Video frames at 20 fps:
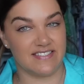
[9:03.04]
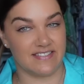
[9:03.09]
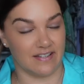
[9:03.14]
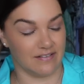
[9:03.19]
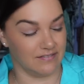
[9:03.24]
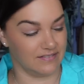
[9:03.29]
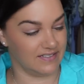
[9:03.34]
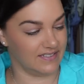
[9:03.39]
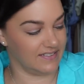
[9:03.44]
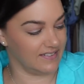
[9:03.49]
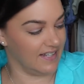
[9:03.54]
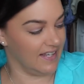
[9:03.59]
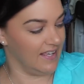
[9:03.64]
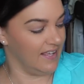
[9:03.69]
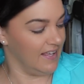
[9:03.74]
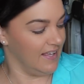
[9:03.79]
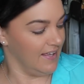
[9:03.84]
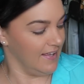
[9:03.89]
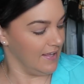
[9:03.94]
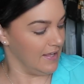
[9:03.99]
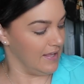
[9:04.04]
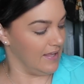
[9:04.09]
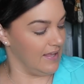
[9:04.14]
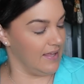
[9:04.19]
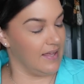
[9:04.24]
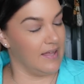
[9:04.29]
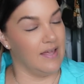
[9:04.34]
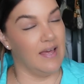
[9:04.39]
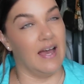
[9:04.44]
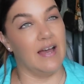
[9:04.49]
sold it.
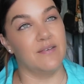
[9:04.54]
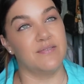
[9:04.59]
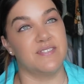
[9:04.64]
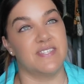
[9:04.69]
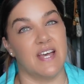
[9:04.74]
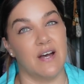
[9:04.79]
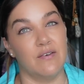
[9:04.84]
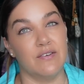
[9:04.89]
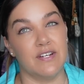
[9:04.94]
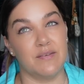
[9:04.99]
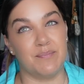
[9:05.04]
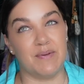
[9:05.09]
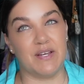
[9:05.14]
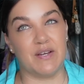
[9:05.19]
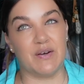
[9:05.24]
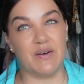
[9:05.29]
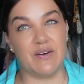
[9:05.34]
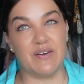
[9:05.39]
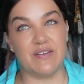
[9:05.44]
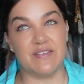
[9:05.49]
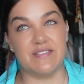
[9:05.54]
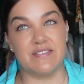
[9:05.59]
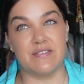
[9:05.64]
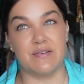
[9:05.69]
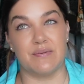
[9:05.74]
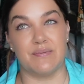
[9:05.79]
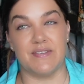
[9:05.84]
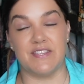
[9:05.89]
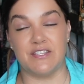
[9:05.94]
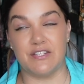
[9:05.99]
I've sold it
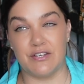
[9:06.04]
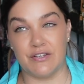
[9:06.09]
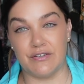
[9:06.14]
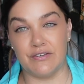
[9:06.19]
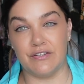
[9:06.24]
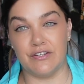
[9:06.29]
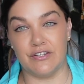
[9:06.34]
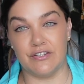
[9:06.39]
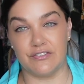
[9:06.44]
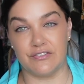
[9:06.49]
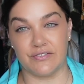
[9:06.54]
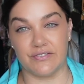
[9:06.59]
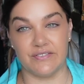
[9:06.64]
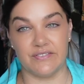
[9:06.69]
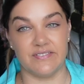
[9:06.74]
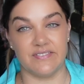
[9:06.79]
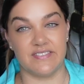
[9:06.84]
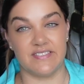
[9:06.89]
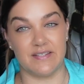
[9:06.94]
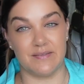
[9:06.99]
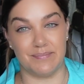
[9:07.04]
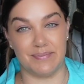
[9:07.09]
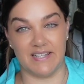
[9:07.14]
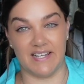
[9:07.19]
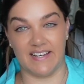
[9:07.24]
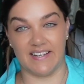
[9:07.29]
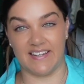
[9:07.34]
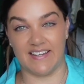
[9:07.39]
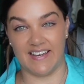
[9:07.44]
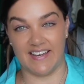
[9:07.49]
because with two neutrals, the
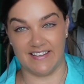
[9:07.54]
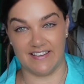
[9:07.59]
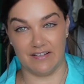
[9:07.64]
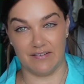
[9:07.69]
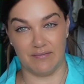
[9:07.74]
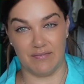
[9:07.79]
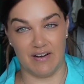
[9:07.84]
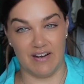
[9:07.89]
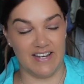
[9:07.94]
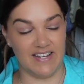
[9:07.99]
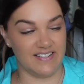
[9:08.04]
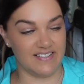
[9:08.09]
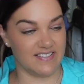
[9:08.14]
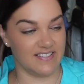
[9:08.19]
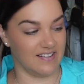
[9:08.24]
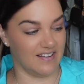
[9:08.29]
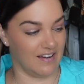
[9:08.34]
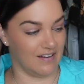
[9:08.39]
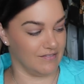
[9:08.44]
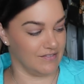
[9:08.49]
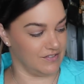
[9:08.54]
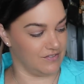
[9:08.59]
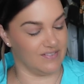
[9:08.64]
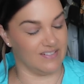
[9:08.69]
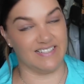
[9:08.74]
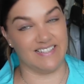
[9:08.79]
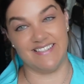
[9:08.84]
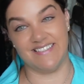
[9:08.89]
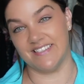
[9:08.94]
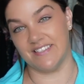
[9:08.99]
black and the white, I was
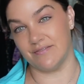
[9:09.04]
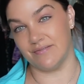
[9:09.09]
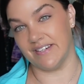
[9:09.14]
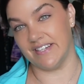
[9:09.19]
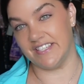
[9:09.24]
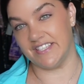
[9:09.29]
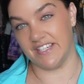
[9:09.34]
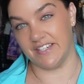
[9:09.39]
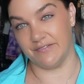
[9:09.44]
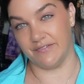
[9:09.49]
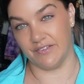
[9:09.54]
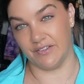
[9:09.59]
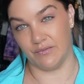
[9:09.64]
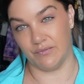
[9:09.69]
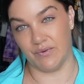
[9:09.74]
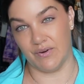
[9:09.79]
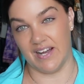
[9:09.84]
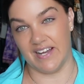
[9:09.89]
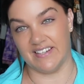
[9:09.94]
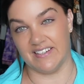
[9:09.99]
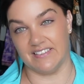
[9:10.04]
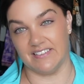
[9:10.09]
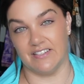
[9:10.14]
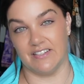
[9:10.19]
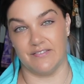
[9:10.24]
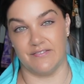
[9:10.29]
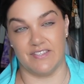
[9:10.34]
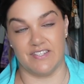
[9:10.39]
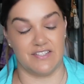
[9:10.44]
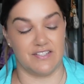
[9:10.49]
really just reaching for the white a
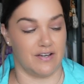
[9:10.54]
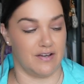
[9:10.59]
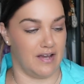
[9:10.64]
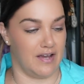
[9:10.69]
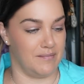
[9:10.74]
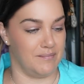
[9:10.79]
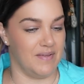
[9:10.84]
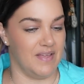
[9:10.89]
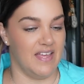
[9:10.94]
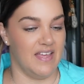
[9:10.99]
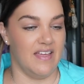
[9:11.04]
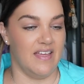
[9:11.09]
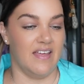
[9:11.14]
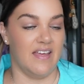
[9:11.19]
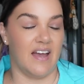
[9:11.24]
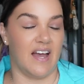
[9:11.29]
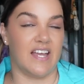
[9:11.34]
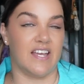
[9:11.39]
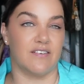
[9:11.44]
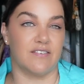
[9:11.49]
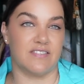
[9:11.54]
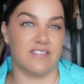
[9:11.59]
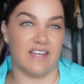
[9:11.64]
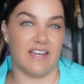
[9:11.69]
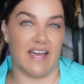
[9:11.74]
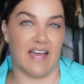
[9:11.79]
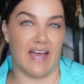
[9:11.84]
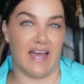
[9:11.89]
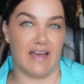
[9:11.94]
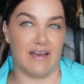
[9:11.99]
lot of the time. I also
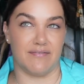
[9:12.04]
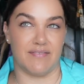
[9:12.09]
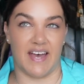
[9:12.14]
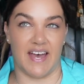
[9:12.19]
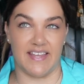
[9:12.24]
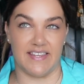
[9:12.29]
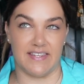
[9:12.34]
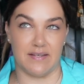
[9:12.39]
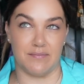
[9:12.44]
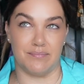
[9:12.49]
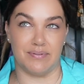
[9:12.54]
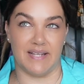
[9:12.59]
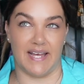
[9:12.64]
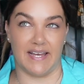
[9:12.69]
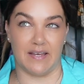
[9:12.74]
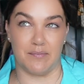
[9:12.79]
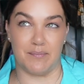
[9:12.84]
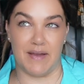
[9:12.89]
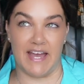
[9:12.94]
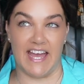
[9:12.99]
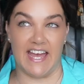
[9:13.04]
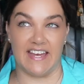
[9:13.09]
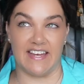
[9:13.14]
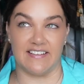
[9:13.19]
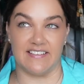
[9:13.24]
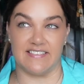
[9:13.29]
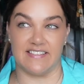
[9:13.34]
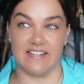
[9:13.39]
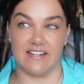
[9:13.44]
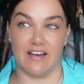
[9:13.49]
have other black
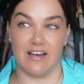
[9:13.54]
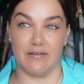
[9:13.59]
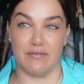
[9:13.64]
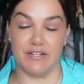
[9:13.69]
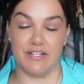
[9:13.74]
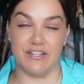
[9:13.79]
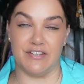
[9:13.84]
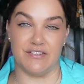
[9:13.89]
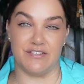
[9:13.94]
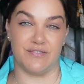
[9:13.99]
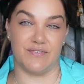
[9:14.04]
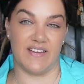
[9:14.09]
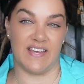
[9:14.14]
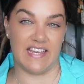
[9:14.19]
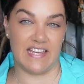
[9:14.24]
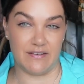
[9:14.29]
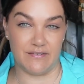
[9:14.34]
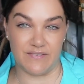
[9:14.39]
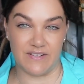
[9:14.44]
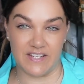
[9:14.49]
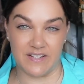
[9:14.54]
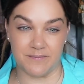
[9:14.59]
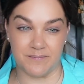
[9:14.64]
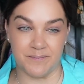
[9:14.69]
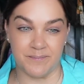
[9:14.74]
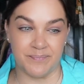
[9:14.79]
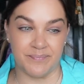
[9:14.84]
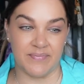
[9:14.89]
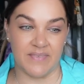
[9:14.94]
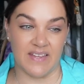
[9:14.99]
bags that I would use for evening
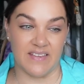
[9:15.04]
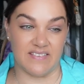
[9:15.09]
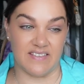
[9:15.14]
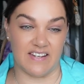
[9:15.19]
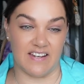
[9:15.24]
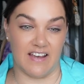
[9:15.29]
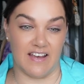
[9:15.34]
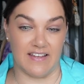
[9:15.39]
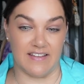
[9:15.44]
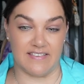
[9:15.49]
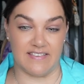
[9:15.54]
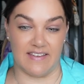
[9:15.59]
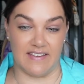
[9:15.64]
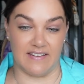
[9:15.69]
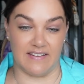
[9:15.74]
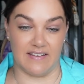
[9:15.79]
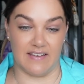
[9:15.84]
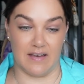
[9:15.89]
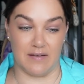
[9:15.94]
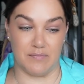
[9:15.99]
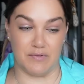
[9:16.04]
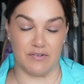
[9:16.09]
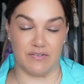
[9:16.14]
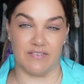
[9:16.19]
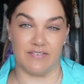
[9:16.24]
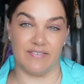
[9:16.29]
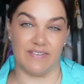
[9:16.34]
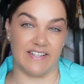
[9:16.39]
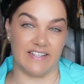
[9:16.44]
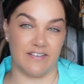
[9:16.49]
that I think are more
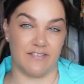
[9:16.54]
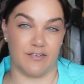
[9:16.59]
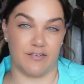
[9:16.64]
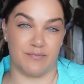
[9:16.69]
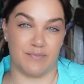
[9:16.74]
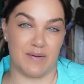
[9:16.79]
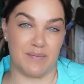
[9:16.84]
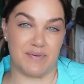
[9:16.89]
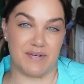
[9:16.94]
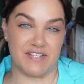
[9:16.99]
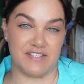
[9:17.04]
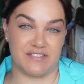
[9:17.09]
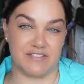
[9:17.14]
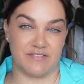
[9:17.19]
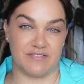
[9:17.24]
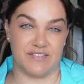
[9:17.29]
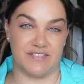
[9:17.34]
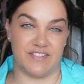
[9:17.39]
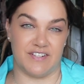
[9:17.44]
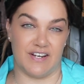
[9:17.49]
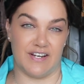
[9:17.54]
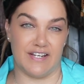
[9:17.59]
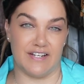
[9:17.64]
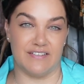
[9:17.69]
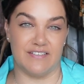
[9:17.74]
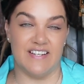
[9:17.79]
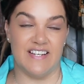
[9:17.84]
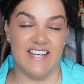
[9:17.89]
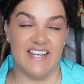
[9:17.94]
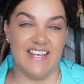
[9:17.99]
reflective of my personal style,